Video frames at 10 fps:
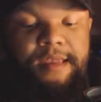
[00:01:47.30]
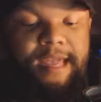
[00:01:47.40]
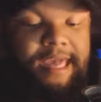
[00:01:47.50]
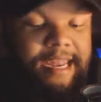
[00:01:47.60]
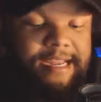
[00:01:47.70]

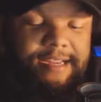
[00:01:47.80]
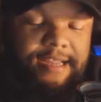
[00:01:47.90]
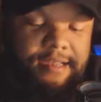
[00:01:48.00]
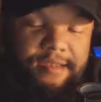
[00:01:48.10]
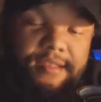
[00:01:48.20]

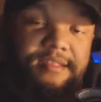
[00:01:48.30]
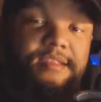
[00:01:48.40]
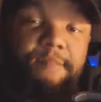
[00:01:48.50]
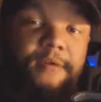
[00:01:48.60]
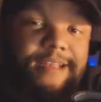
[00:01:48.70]
it was at
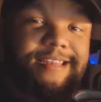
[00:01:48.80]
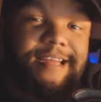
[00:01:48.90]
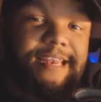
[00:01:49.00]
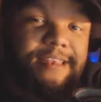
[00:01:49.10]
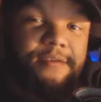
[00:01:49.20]
this point that
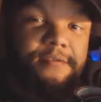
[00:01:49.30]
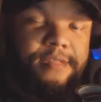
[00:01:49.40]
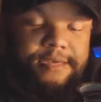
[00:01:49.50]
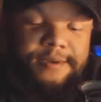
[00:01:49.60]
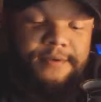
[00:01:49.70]
I
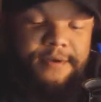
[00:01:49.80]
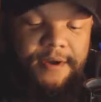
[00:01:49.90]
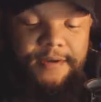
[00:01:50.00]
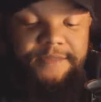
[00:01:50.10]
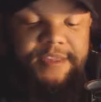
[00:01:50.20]
literally turned
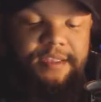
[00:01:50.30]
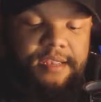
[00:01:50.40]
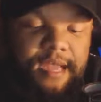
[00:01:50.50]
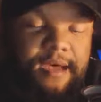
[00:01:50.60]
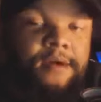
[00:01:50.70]
off the
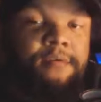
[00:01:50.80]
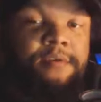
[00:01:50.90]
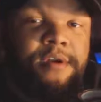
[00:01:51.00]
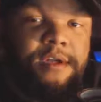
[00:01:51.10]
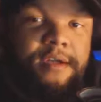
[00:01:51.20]

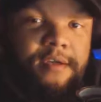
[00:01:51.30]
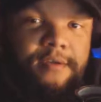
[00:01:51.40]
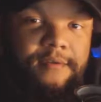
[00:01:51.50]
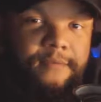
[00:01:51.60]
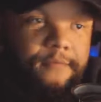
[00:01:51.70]
sound
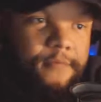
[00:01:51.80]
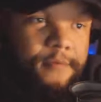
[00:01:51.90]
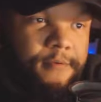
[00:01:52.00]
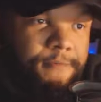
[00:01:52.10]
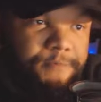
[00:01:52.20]

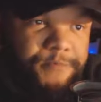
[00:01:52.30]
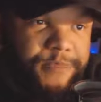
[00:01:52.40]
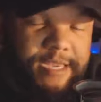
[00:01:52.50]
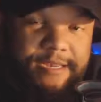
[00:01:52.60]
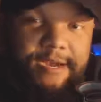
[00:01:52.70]
for
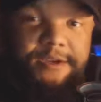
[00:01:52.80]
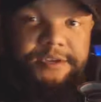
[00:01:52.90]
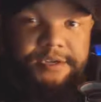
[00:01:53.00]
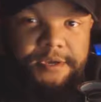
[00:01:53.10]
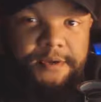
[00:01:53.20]
the entire
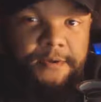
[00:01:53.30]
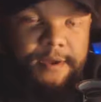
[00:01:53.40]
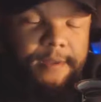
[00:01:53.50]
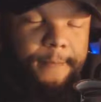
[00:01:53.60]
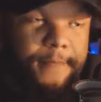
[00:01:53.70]

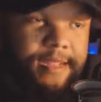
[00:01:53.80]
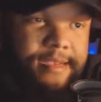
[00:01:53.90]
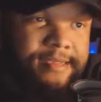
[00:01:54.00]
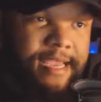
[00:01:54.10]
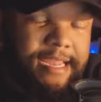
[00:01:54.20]
show
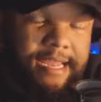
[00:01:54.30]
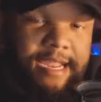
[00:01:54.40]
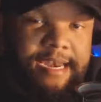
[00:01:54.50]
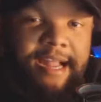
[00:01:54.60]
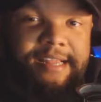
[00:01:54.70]
because I
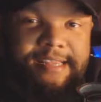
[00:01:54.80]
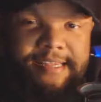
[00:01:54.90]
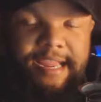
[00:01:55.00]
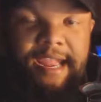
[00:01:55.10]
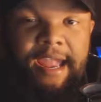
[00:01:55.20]
cannot
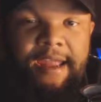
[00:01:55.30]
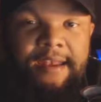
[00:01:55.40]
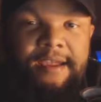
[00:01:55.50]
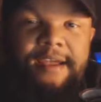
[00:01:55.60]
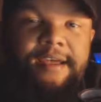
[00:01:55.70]

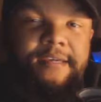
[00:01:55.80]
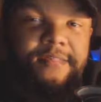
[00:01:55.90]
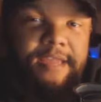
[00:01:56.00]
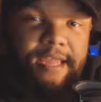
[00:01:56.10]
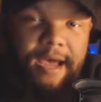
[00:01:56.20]
stand
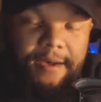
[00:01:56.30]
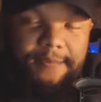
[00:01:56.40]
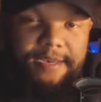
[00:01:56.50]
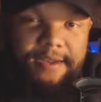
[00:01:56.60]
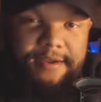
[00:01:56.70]
the
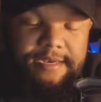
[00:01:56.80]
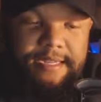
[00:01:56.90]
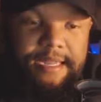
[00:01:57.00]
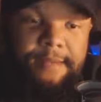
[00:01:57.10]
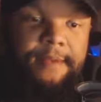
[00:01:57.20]
commentary
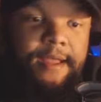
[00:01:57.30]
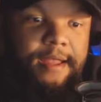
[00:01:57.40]
team